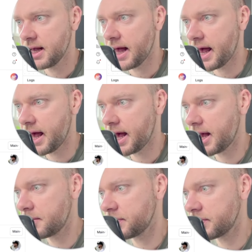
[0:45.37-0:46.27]

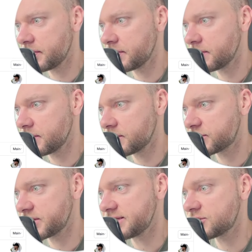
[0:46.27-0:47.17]

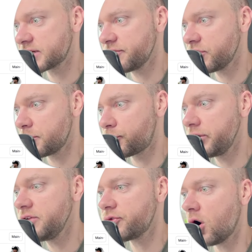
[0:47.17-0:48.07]
Just to give you a brief